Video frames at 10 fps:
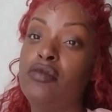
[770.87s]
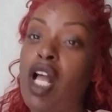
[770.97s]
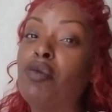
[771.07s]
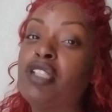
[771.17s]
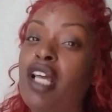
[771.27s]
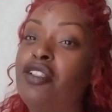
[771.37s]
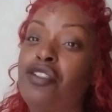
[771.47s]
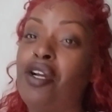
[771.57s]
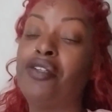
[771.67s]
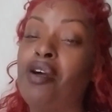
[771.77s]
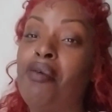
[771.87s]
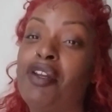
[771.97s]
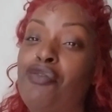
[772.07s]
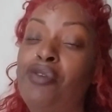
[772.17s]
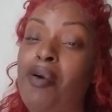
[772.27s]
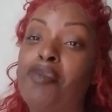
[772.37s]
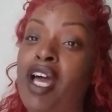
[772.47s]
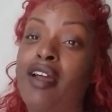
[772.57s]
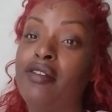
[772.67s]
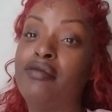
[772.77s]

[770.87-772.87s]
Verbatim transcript: I was like, sir, no, no, I'm not.